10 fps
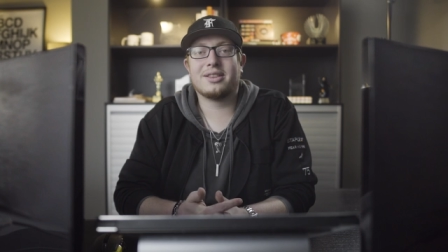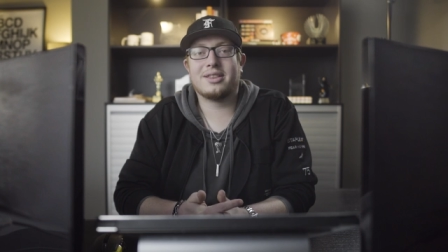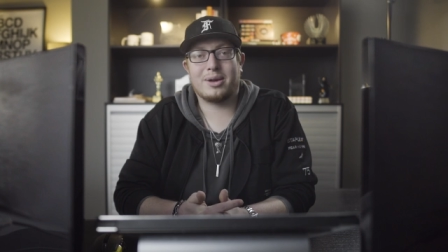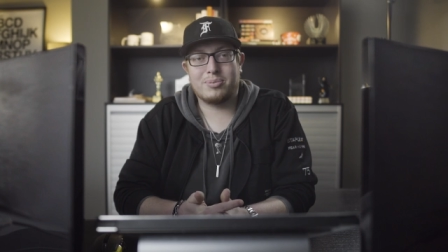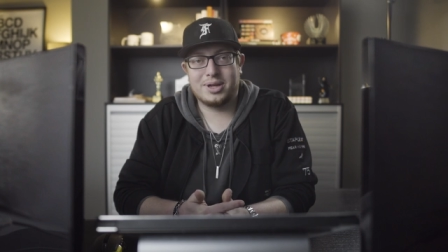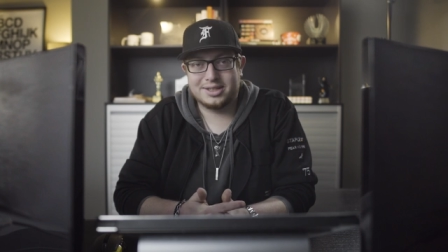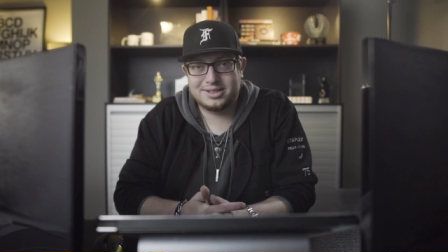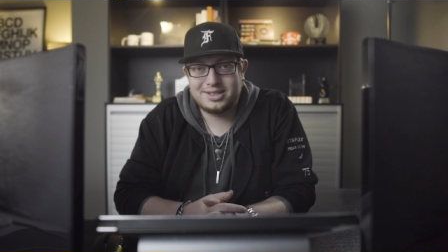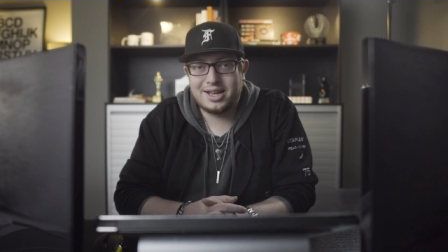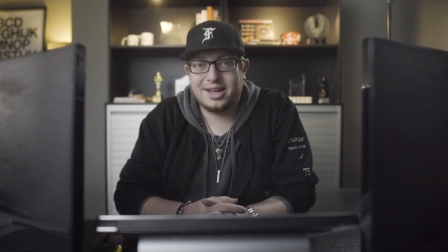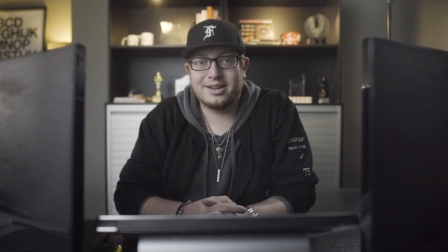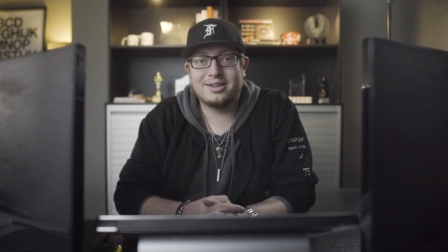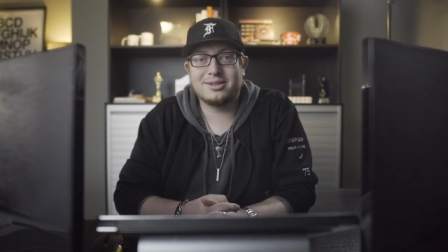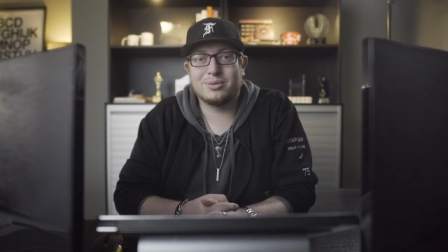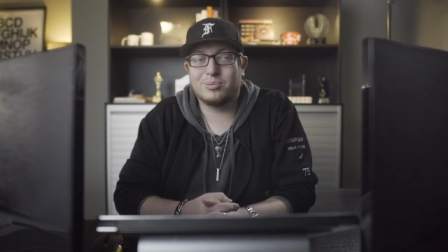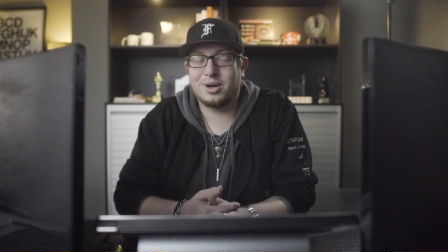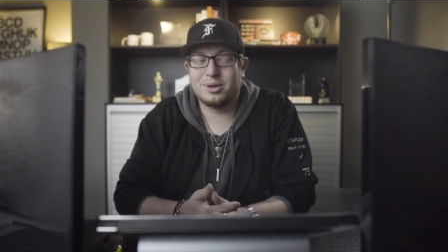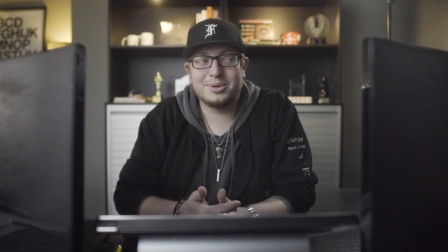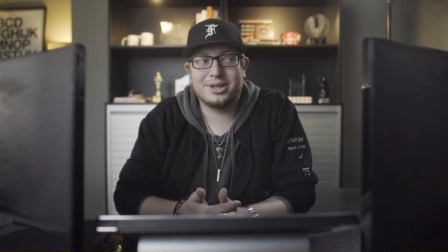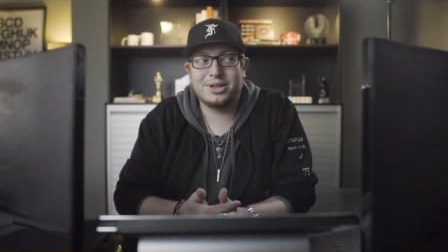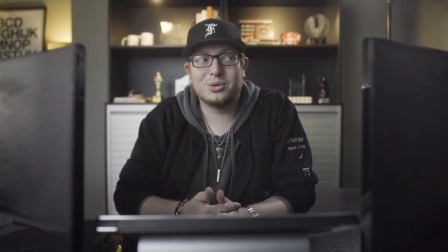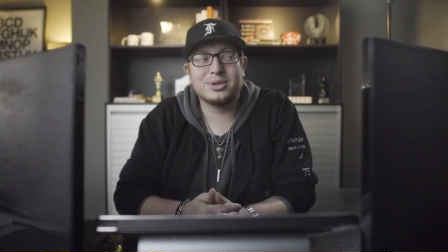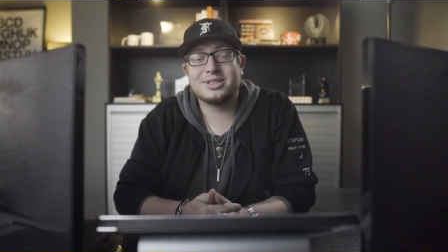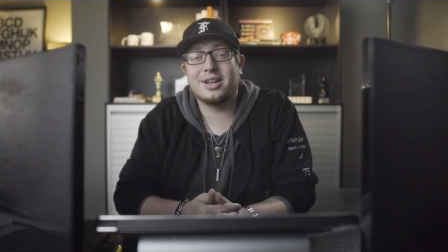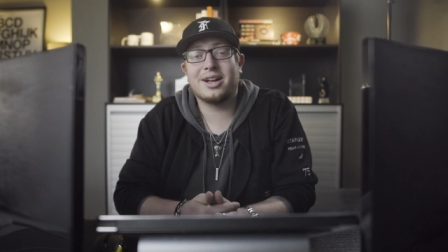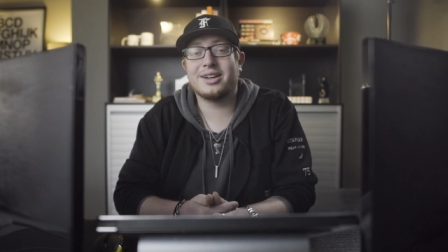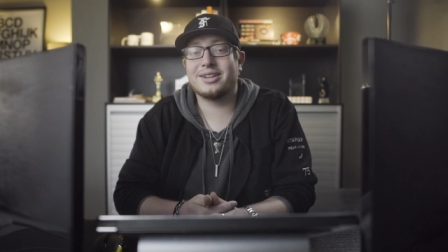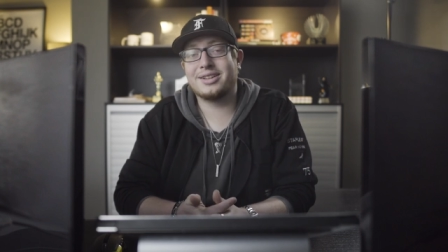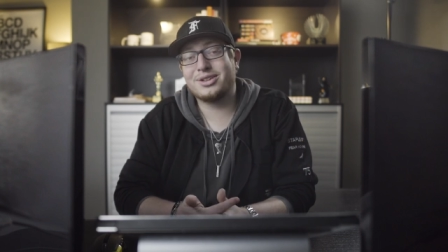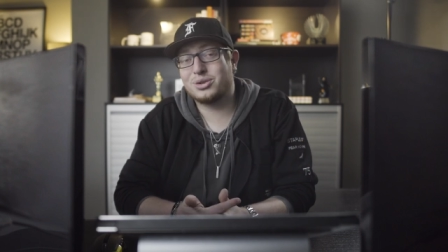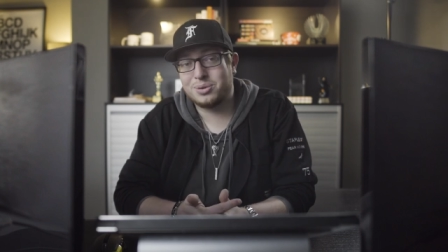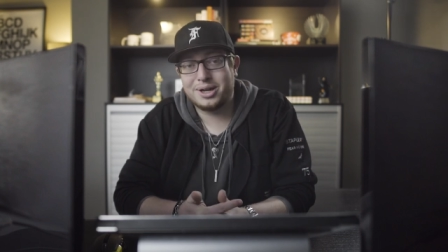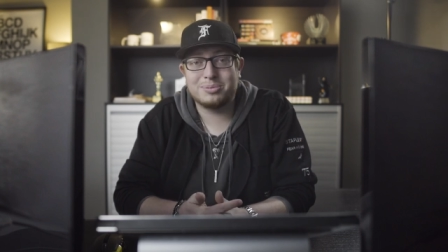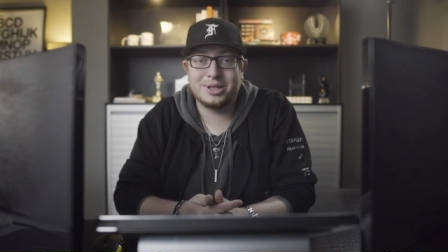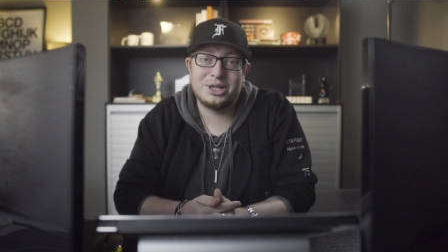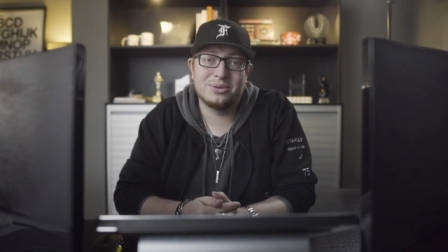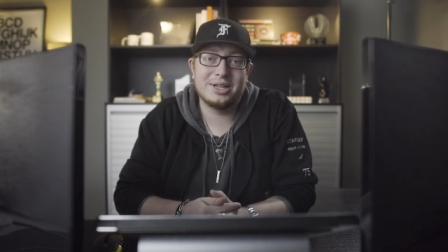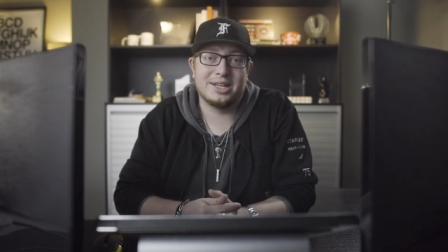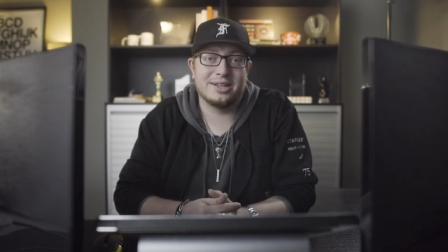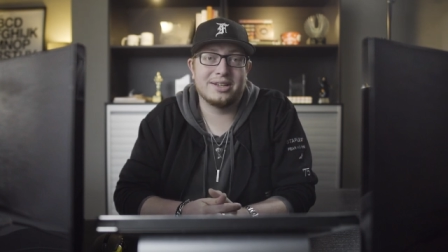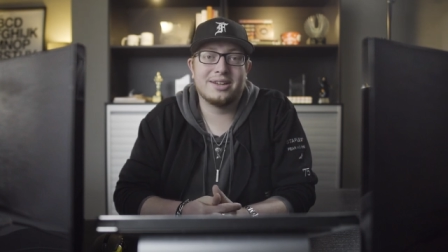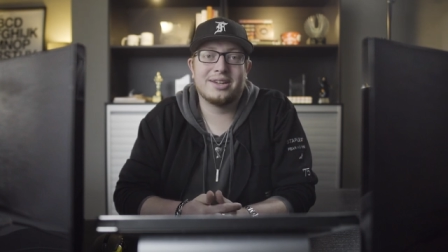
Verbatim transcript: That being said, barbecue is not incredibly unique.